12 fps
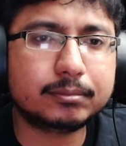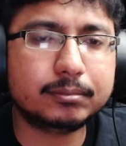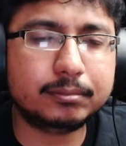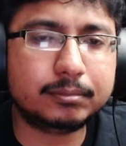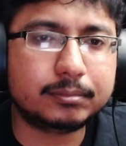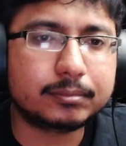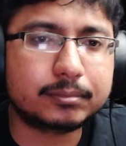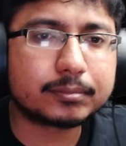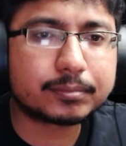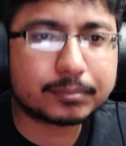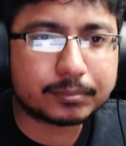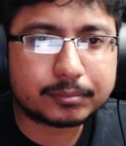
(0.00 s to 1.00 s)

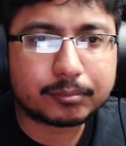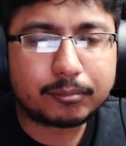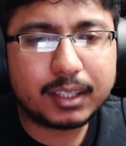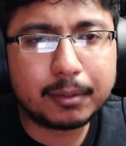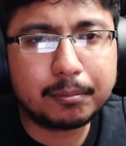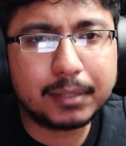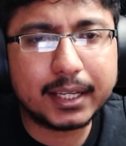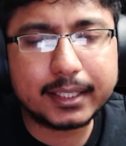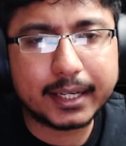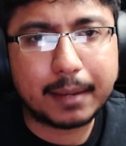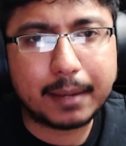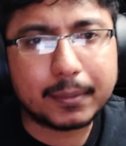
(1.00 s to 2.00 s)
play the
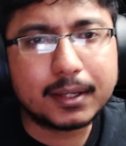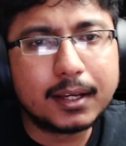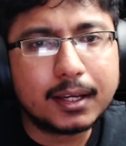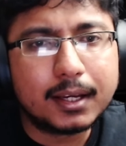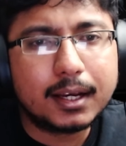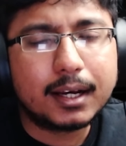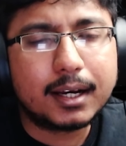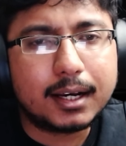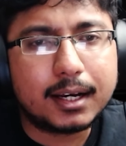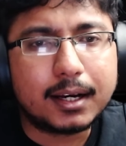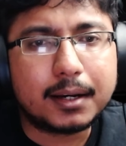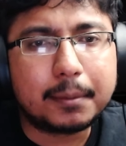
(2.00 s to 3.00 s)
game.
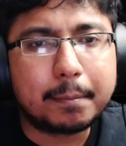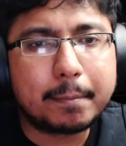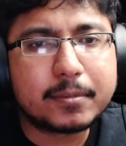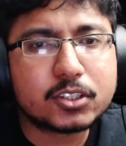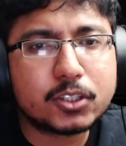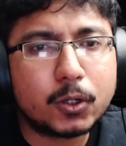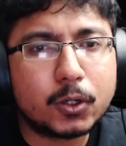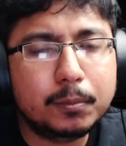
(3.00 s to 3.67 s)
So